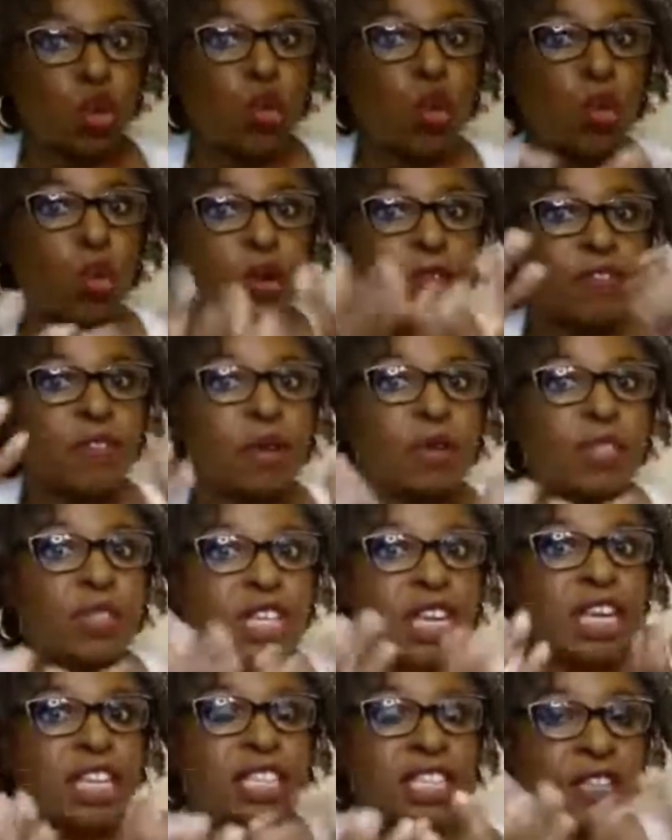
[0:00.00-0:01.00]
all of those
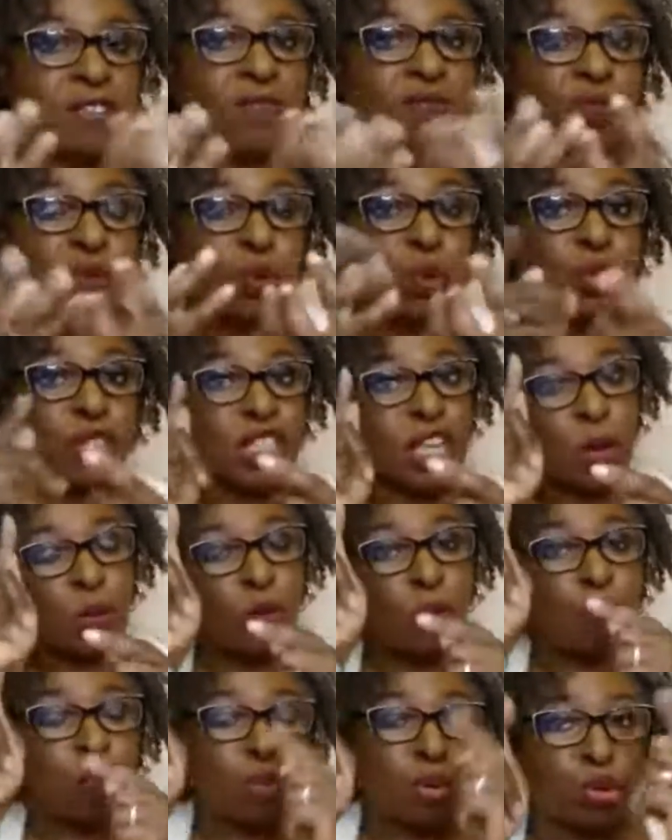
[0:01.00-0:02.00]
negative thoughts that
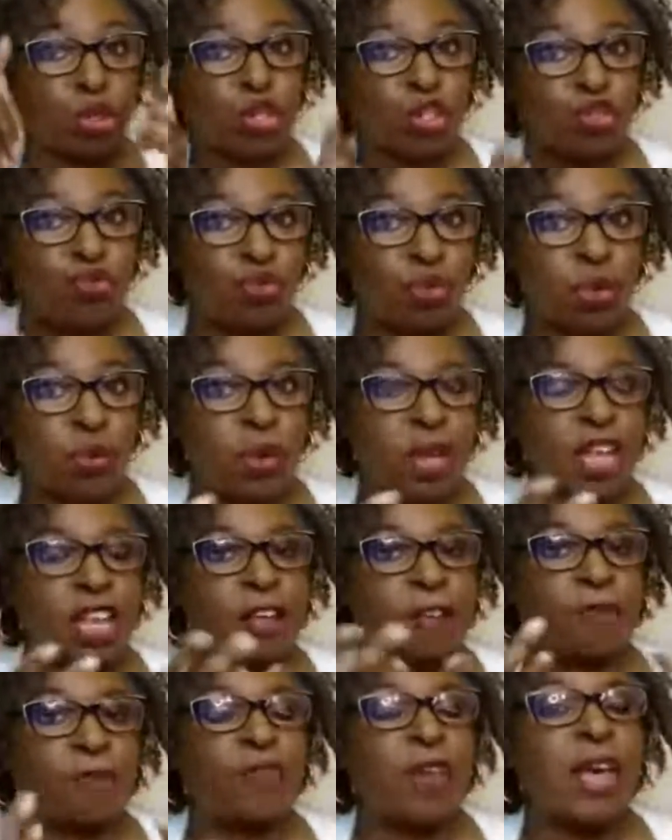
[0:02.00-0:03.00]
will push through and
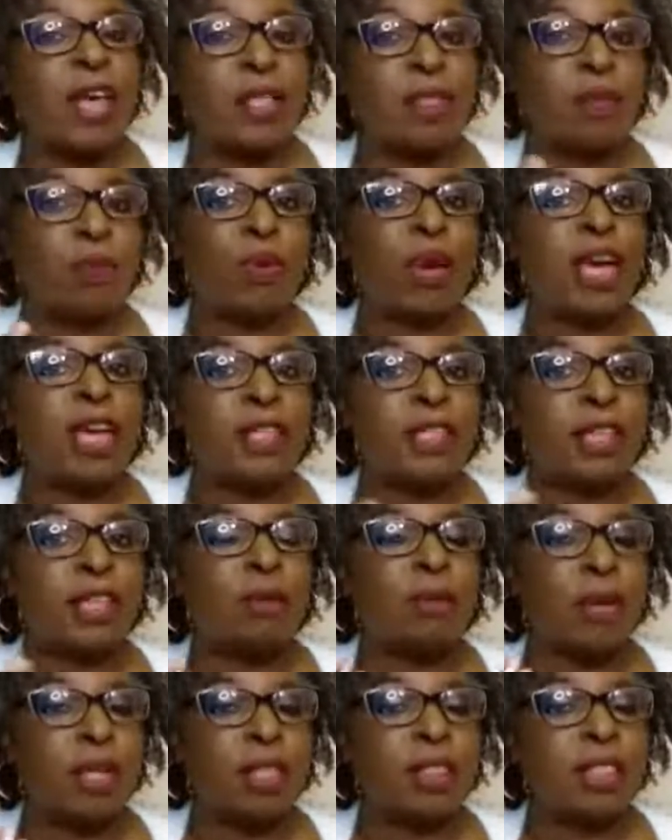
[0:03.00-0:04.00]
affect the way
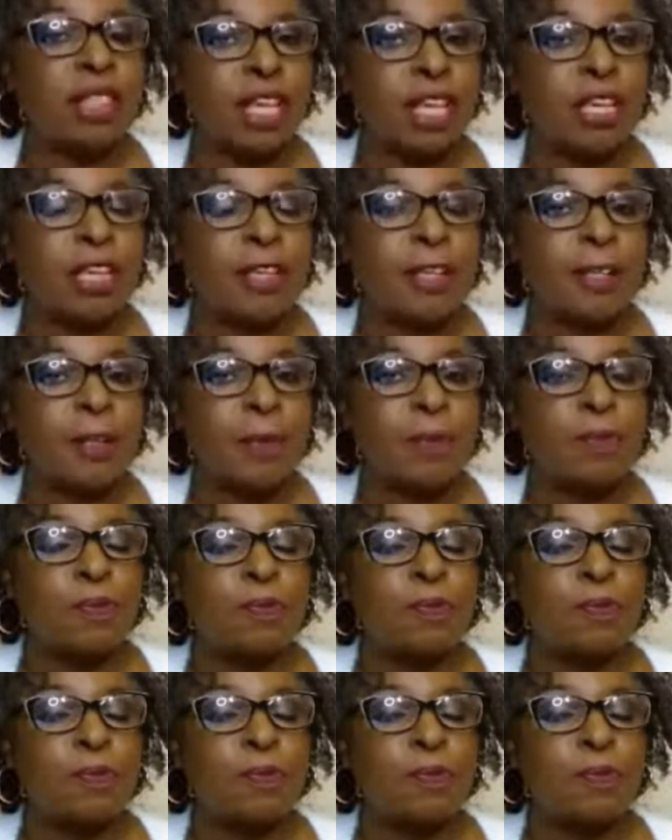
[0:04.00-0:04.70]
that we think.